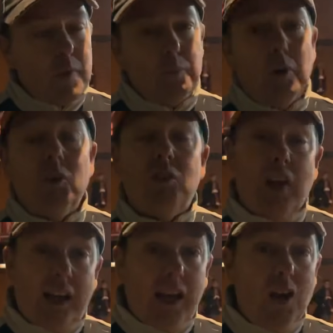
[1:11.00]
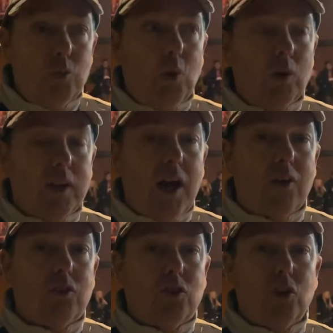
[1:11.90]
But it was, again, ruled
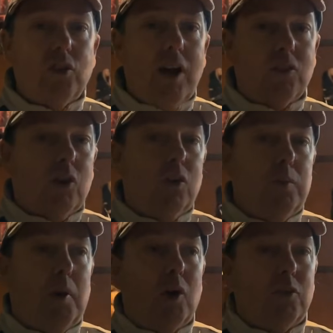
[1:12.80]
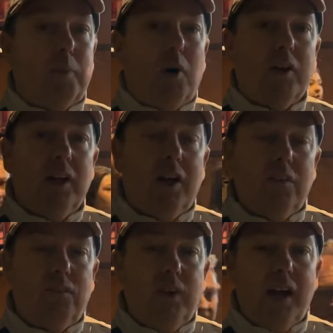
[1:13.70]
out just outside the box by
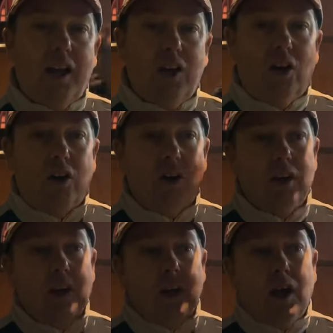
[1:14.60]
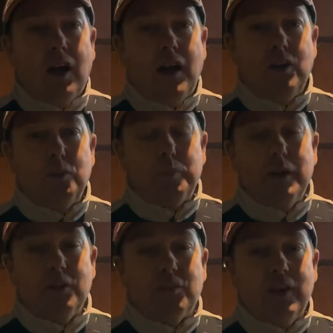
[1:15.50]
VAR. Ended up
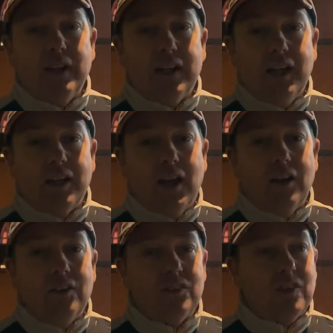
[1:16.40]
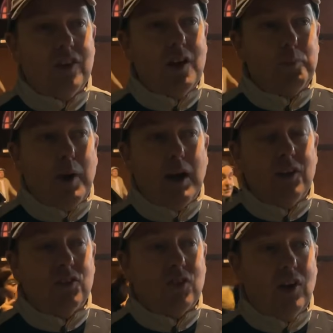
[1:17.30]
being a free kick. And then
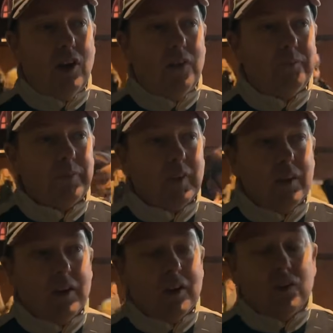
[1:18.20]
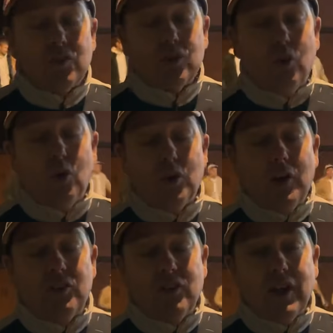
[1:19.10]
Palace scored
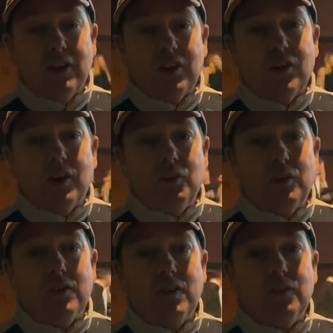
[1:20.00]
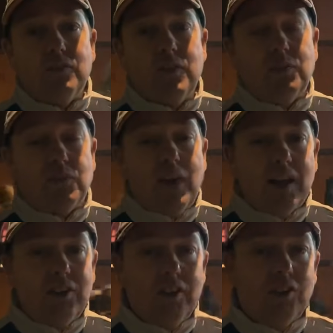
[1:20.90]
a second. I think it was a
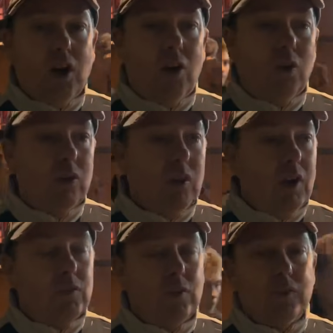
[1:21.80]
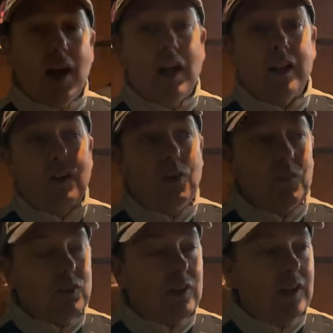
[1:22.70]
deflected goal from Gallagher.
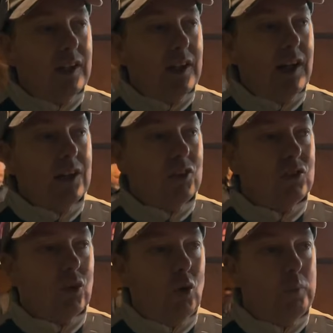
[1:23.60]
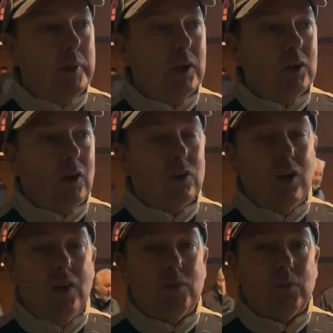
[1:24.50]
Obviously, he had to score because on
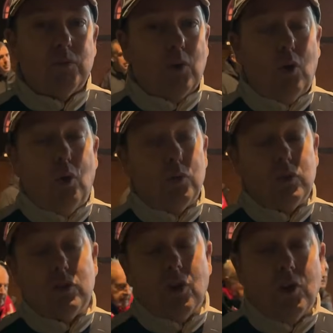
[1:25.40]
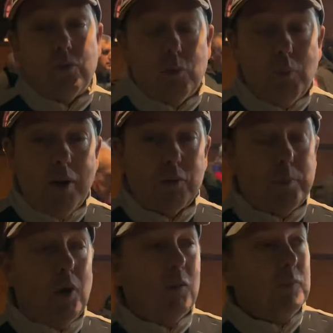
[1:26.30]
loan or signed from West
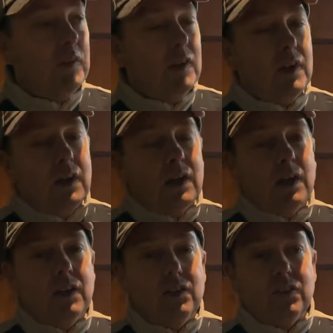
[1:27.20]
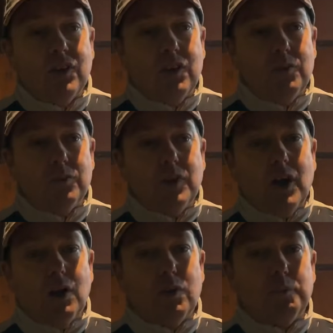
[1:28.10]
Brom. And, you
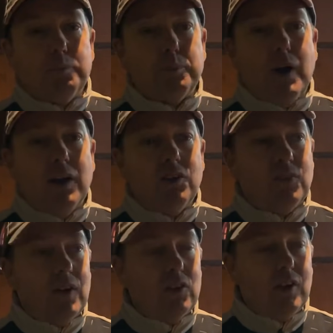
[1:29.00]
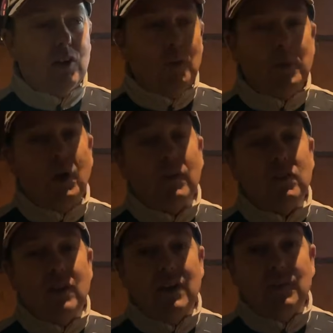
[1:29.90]
know, the Palace fans then got behind the
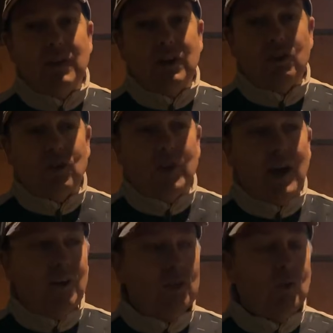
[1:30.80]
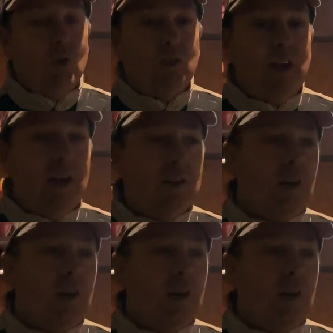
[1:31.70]
team and they saw it out towards the end.